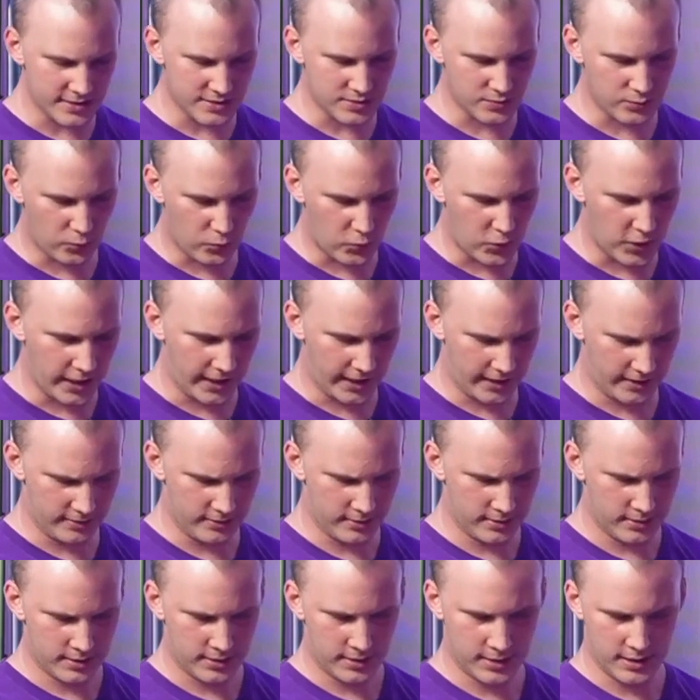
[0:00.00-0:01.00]
white
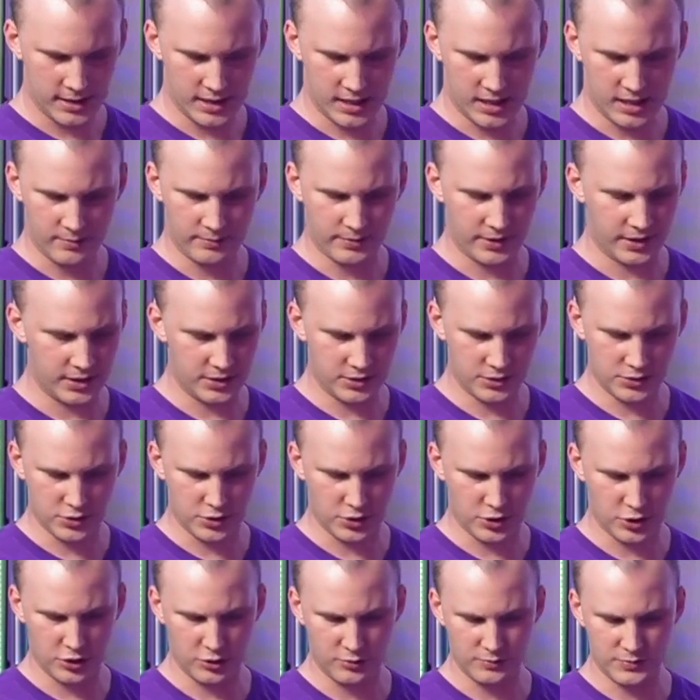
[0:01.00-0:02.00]
in
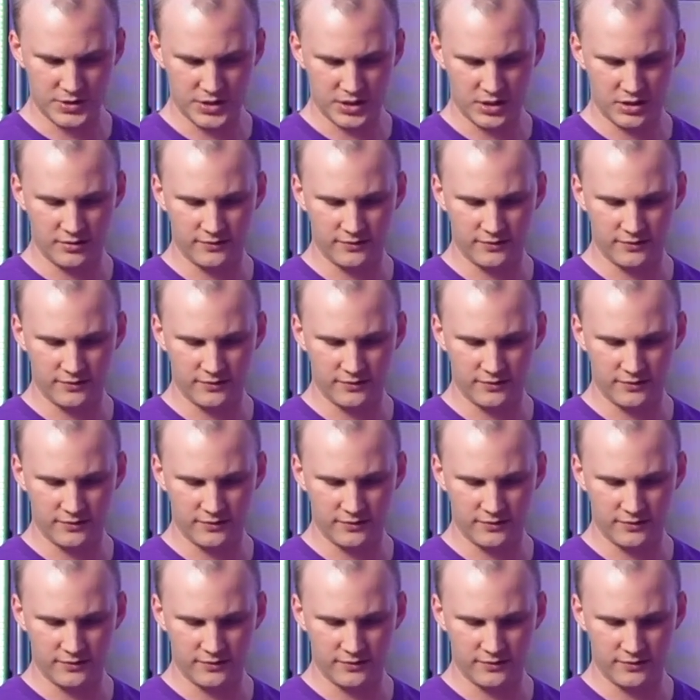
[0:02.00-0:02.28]
terms of